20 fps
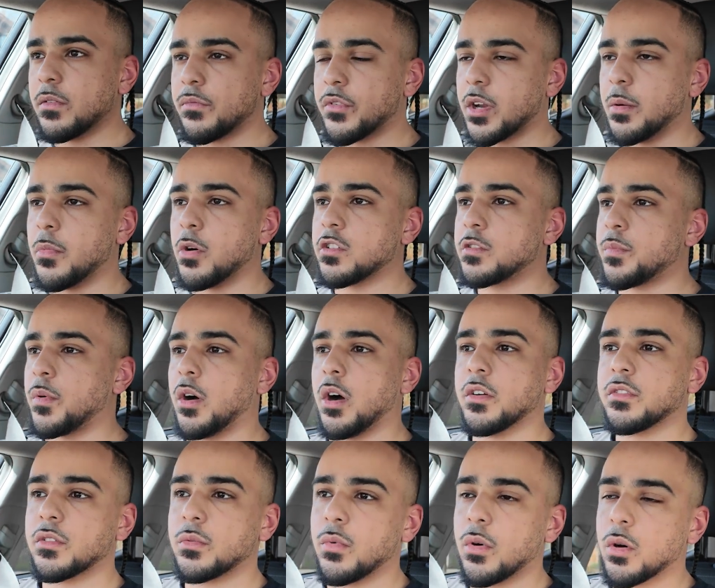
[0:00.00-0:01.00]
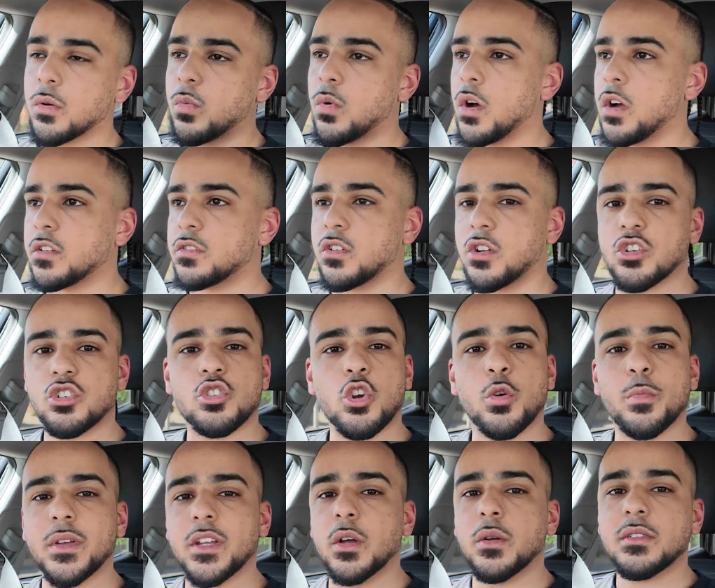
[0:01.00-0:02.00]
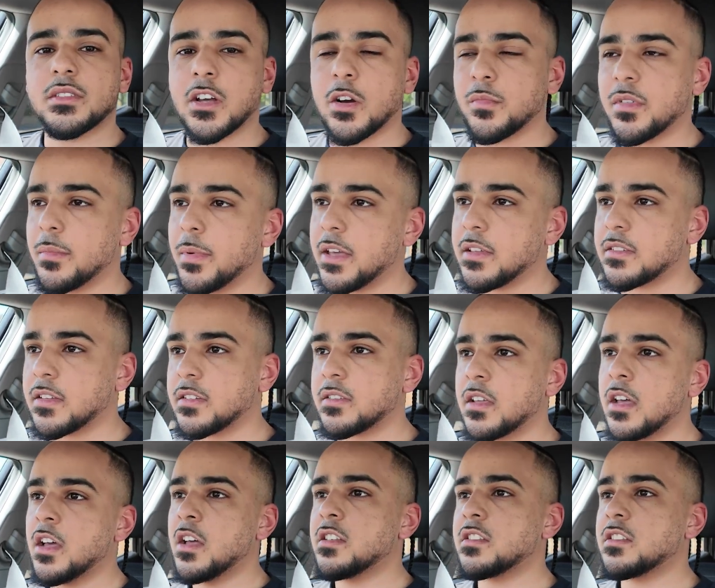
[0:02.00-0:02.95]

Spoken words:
for the most part the world works on a show me don't tell me basis,